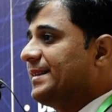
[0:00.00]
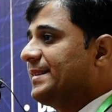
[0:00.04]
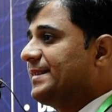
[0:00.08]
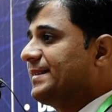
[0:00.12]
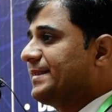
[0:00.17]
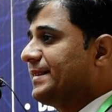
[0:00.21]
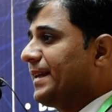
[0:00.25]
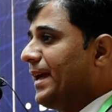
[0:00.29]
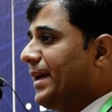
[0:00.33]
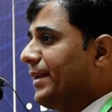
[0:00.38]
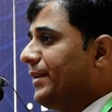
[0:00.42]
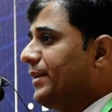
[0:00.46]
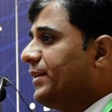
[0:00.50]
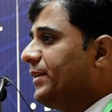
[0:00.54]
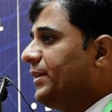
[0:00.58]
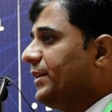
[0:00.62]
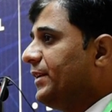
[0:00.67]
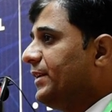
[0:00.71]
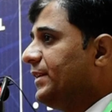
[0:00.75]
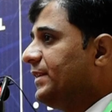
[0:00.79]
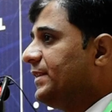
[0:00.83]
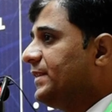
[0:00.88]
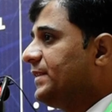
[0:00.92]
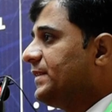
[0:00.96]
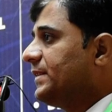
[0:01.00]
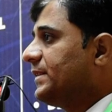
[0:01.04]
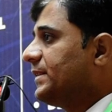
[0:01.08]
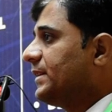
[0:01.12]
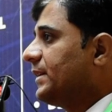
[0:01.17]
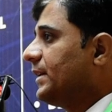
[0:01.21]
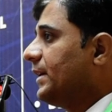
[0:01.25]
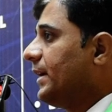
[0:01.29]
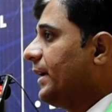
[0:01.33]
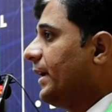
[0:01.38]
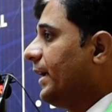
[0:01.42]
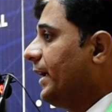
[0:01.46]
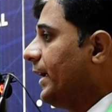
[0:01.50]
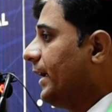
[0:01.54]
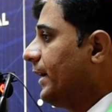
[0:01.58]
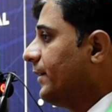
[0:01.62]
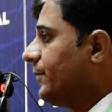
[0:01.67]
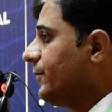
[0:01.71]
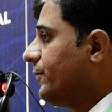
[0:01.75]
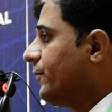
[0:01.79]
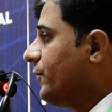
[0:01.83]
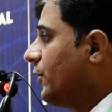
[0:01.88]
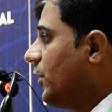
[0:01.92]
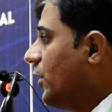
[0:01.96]
Senate is
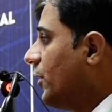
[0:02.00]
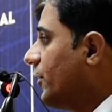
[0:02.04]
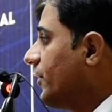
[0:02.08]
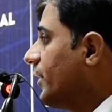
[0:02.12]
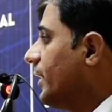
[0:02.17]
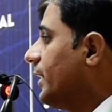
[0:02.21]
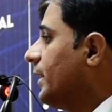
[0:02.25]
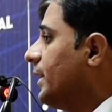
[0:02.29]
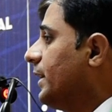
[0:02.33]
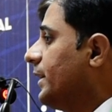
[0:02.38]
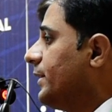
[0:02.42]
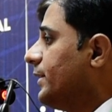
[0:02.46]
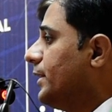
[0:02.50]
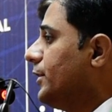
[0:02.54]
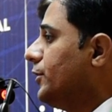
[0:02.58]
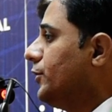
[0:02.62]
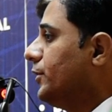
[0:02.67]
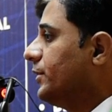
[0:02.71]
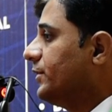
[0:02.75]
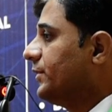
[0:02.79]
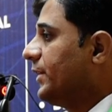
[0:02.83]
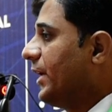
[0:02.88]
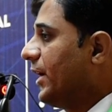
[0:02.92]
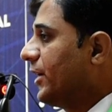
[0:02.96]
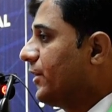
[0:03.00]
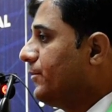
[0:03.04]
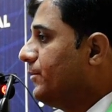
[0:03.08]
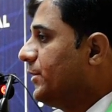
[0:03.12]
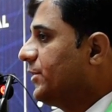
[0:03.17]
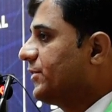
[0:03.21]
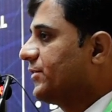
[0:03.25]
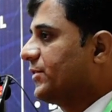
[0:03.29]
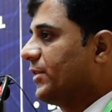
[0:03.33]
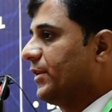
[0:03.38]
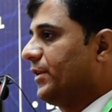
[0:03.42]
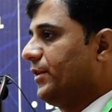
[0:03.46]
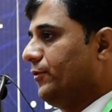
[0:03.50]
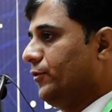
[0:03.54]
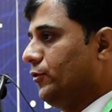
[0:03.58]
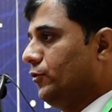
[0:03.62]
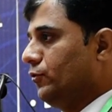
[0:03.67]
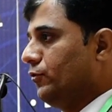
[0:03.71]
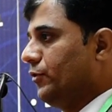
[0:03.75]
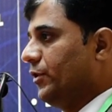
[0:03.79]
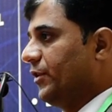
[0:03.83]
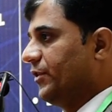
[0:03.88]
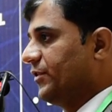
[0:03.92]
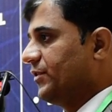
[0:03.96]
for the administrative
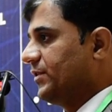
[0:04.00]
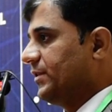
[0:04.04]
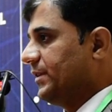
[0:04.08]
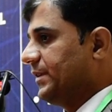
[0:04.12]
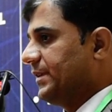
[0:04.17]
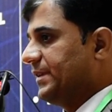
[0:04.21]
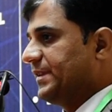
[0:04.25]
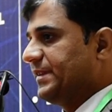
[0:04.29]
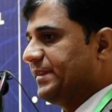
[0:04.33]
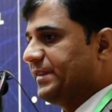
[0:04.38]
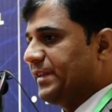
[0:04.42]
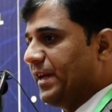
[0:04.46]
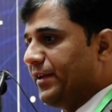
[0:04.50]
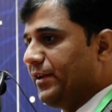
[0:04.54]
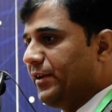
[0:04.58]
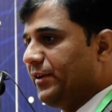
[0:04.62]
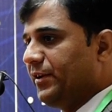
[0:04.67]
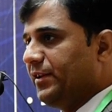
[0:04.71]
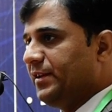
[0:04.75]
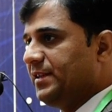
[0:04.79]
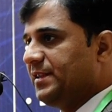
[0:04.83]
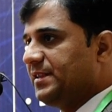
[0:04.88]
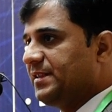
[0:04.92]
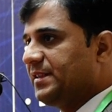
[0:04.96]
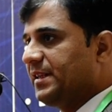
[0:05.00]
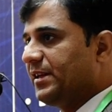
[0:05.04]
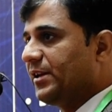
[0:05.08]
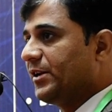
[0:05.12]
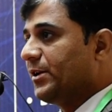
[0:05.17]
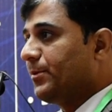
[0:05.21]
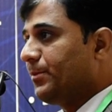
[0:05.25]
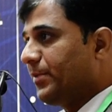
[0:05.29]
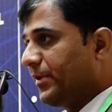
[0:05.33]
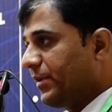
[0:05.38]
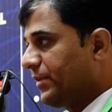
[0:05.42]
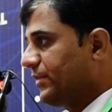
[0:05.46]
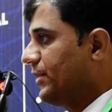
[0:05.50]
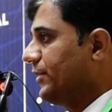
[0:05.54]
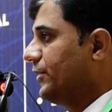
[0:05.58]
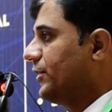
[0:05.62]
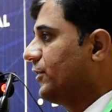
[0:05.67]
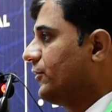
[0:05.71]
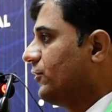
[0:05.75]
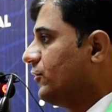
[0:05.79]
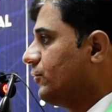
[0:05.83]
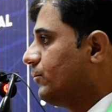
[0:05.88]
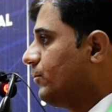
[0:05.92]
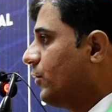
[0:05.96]
units. Senate is the
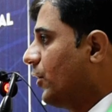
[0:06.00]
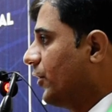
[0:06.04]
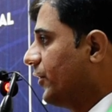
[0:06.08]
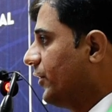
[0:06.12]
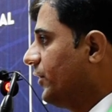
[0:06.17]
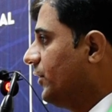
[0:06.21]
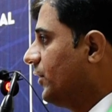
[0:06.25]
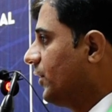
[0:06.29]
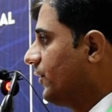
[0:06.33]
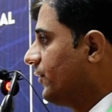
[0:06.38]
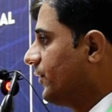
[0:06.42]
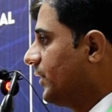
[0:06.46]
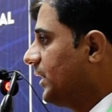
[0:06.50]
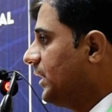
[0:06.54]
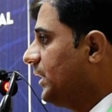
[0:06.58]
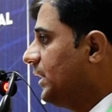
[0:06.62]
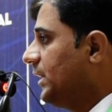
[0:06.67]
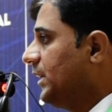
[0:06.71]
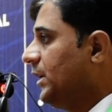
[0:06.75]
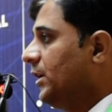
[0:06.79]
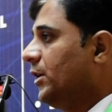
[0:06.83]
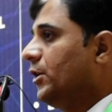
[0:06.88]
representative body of the